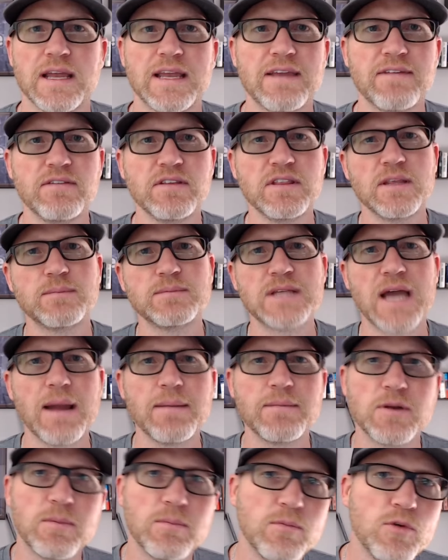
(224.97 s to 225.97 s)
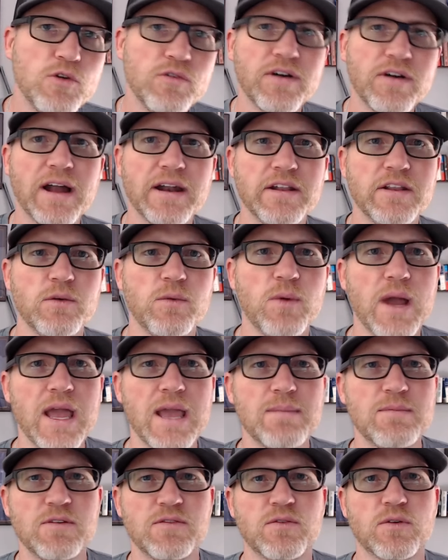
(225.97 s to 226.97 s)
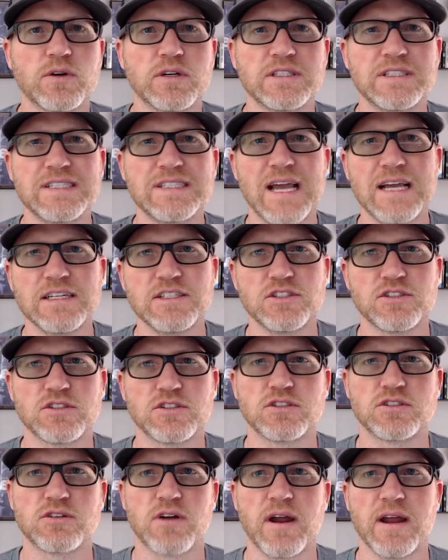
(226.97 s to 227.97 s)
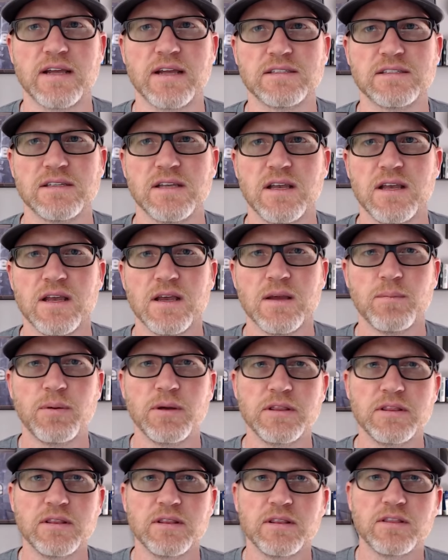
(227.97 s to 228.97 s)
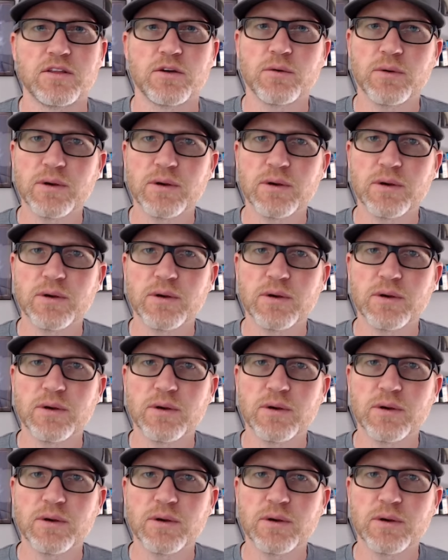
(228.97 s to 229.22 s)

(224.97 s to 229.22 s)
giving them time to move out of the way before disaster strikes. But they're